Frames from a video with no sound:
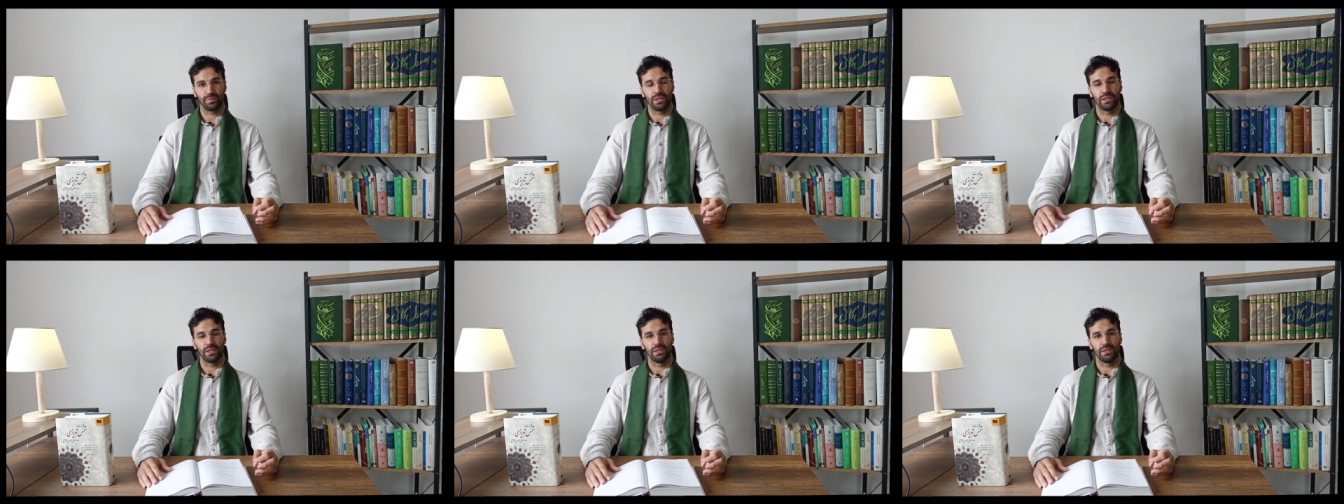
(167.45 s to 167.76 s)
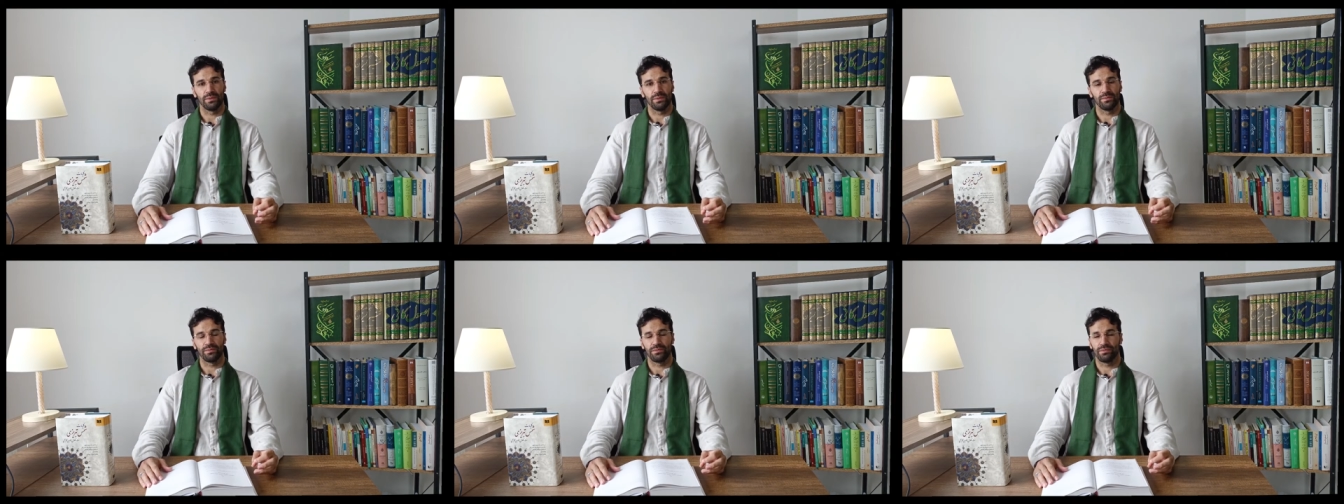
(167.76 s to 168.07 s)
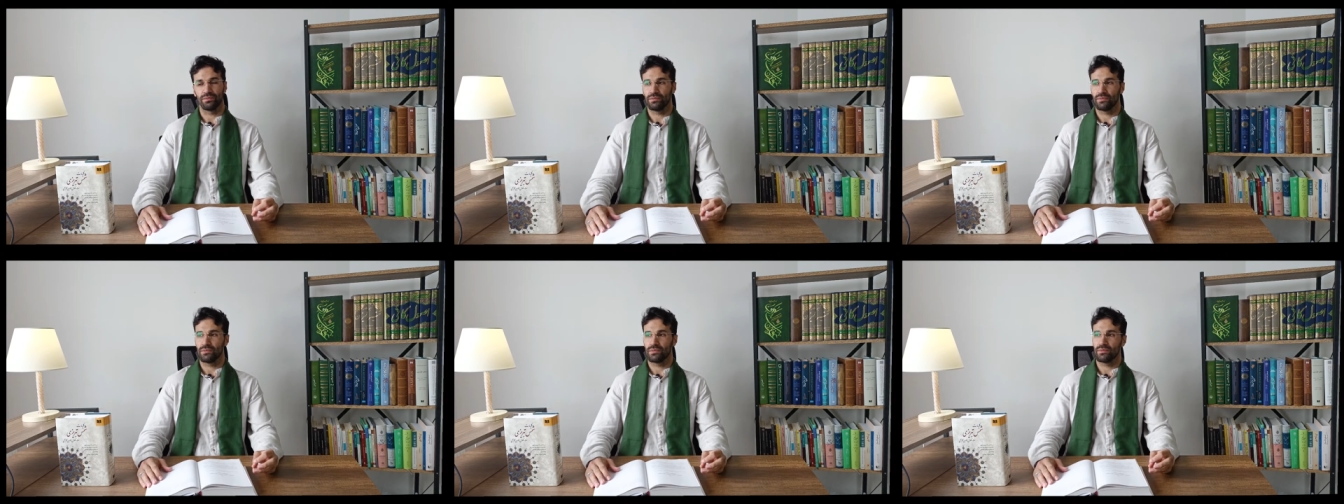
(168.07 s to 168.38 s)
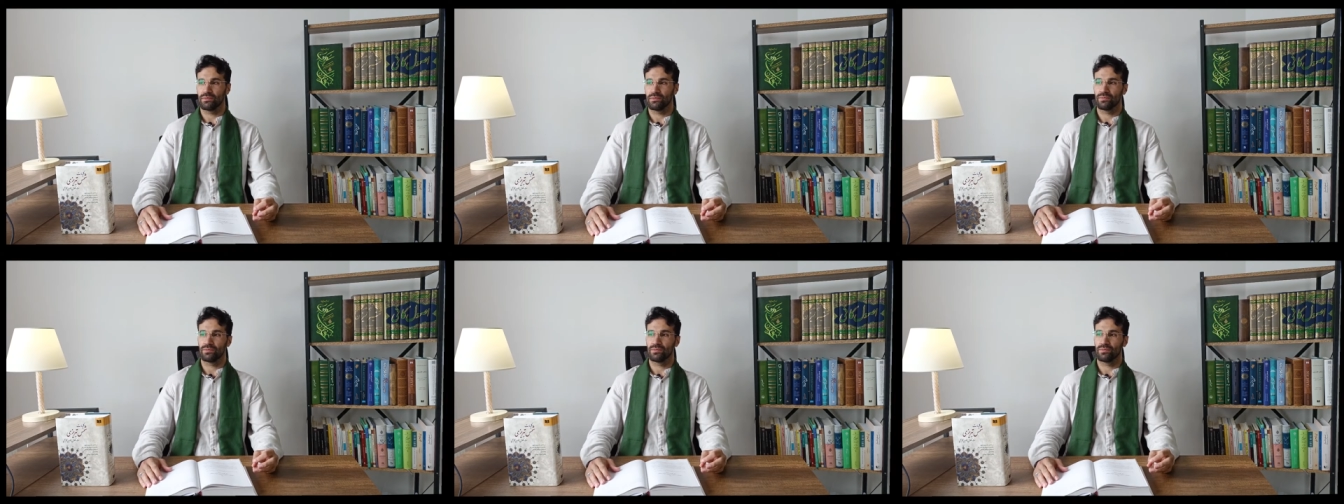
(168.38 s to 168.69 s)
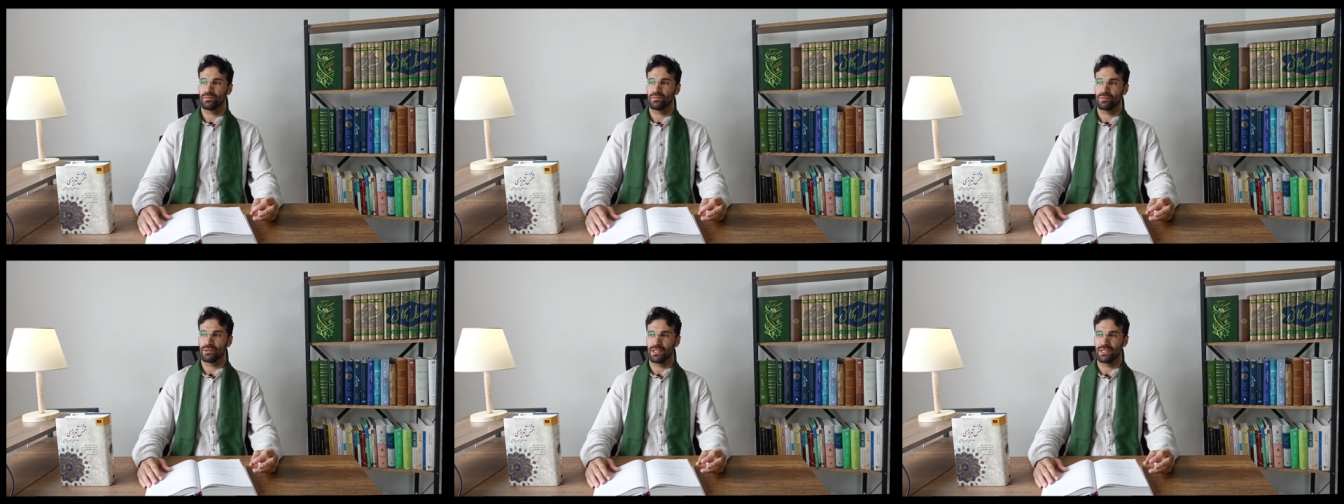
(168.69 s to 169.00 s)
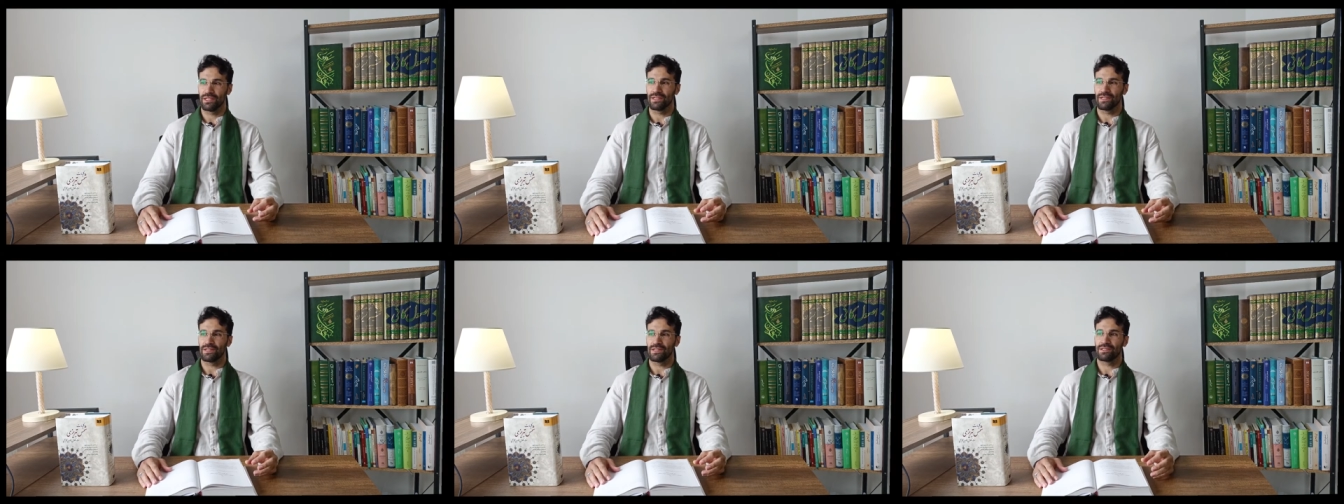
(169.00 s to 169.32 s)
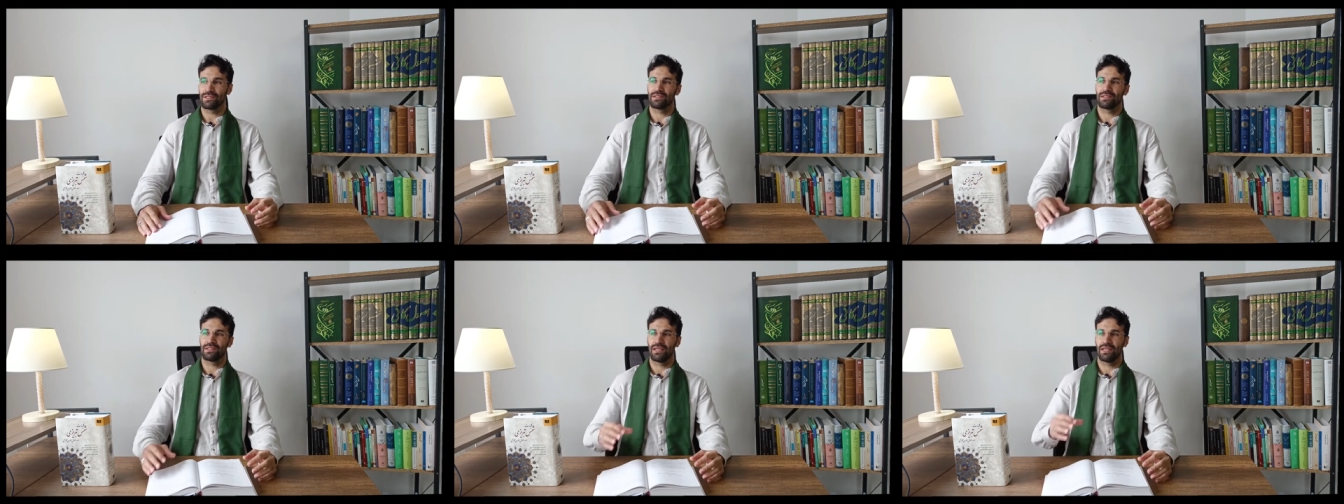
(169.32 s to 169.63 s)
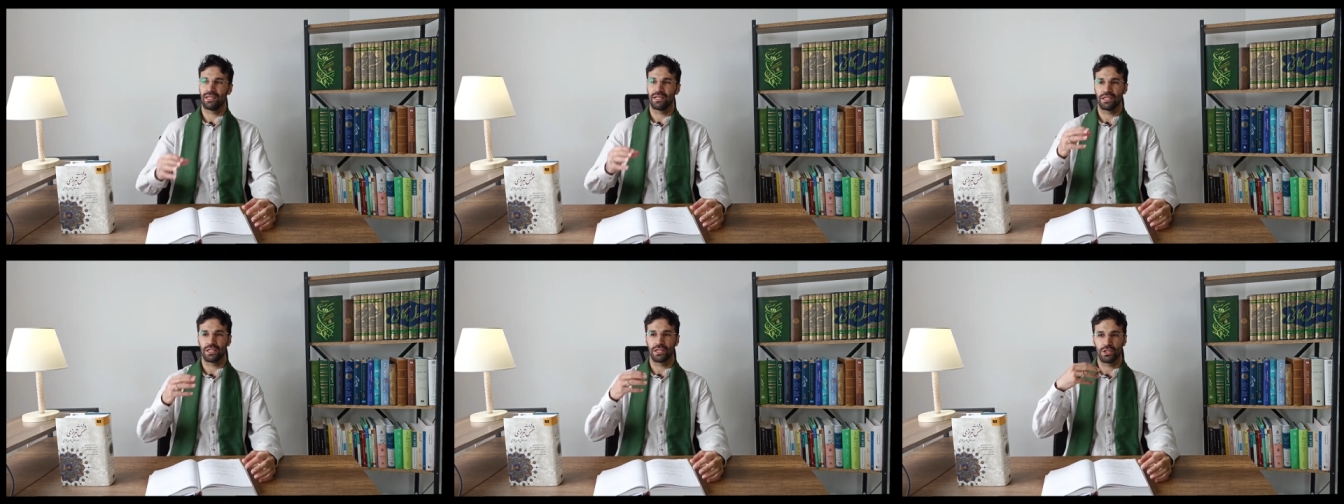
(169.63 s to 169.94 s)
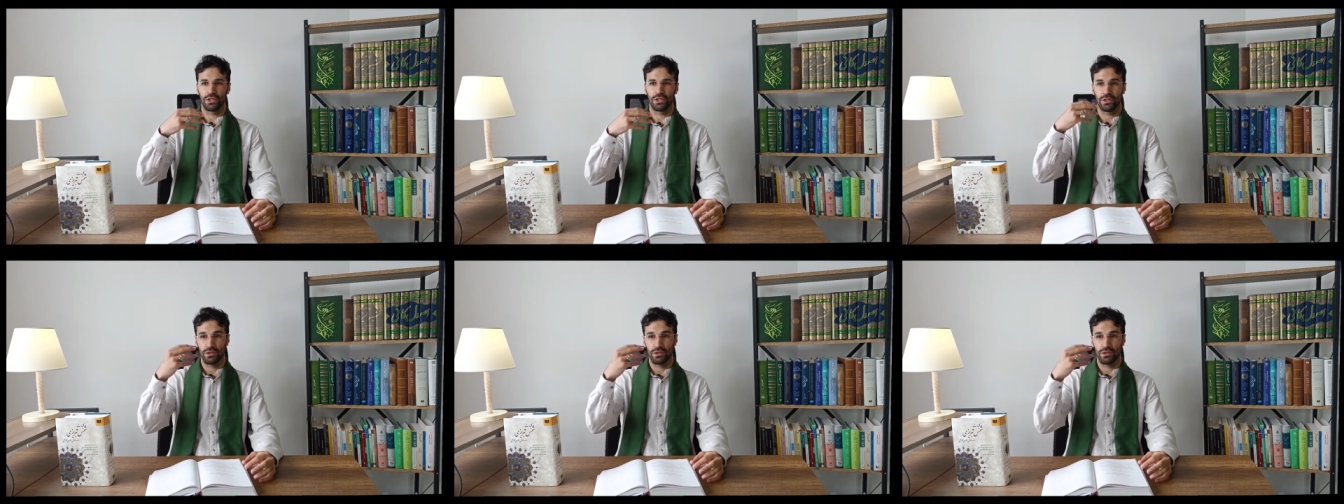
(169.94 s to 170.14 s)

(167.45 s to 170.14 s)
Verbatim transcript: Um, that is saying,